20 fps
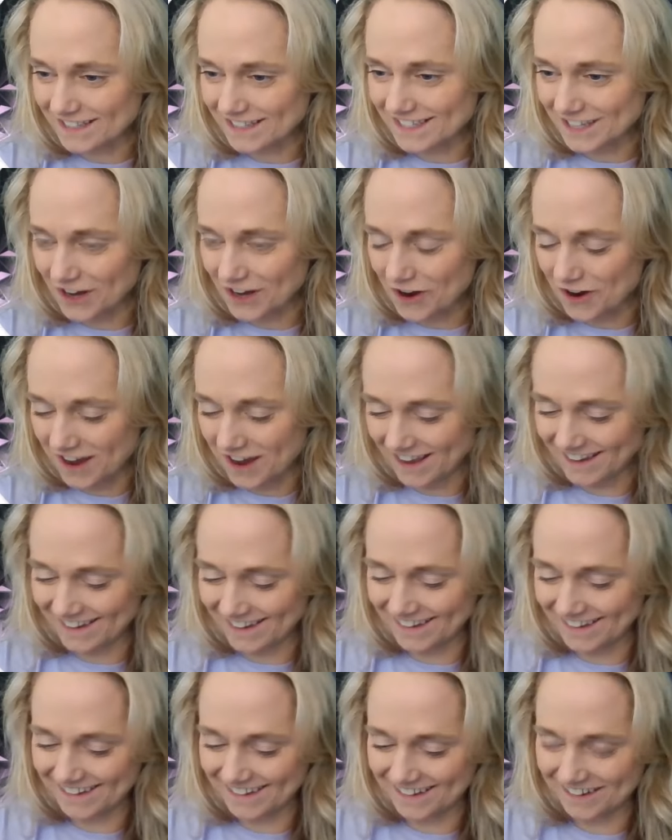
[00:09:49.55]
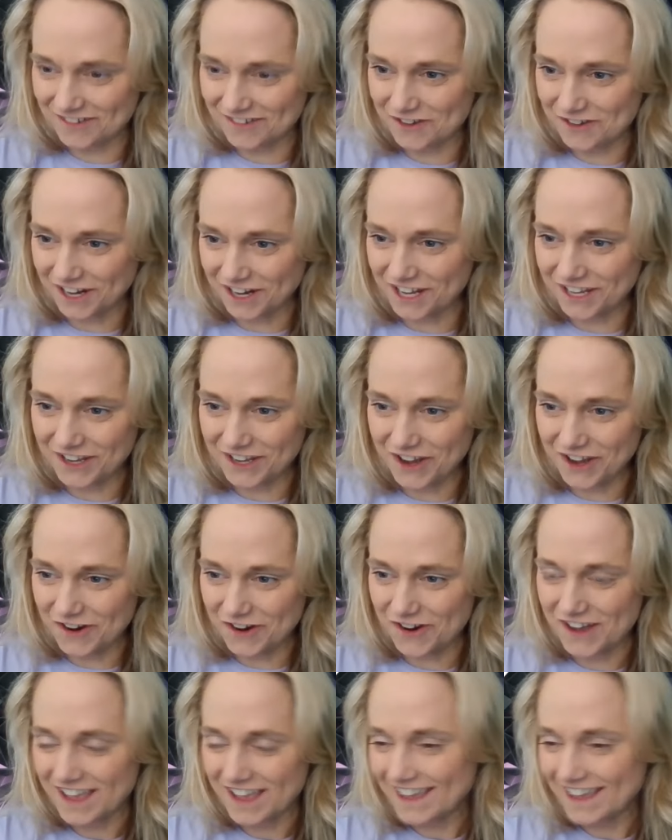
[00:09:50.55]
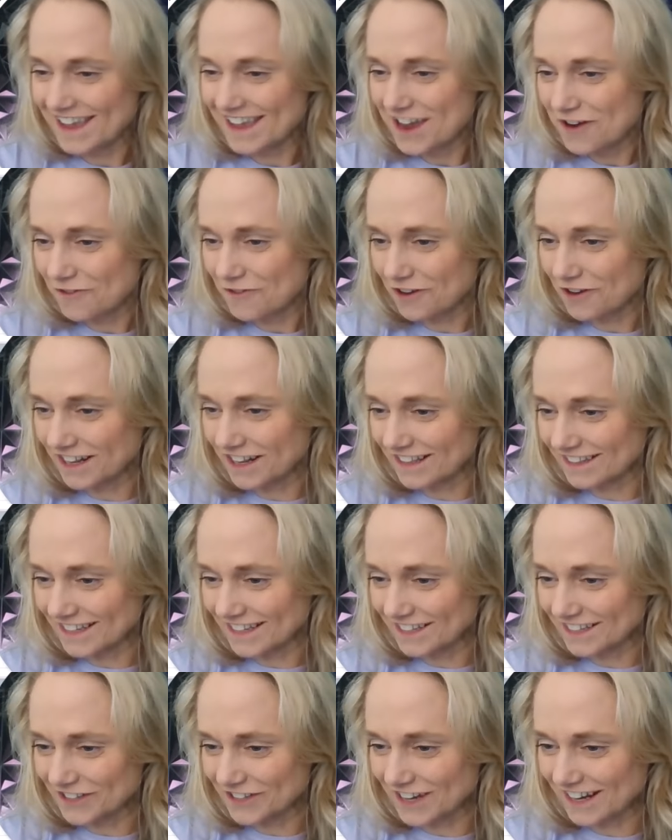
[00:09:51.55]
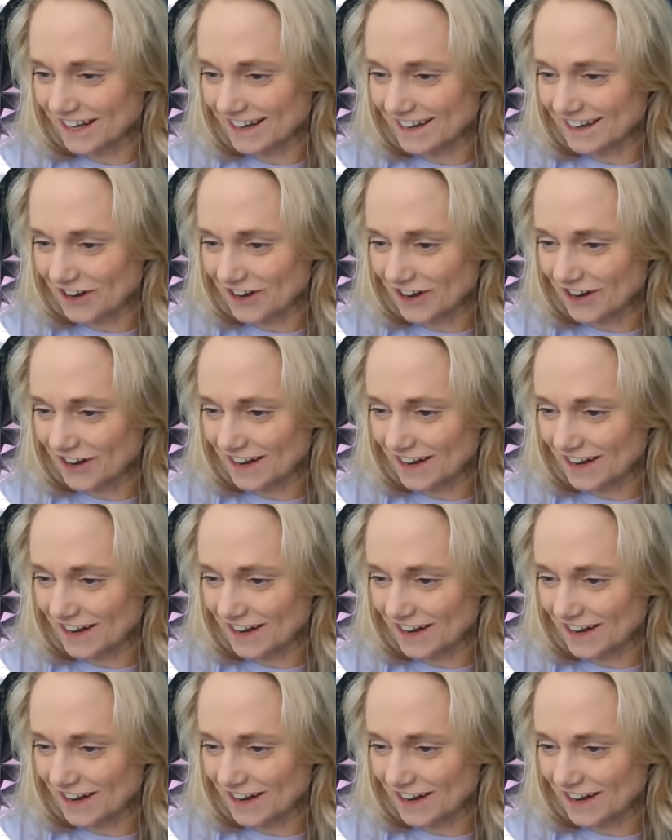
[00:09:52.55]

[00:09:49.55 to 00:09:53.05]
So we're gonna look at it here,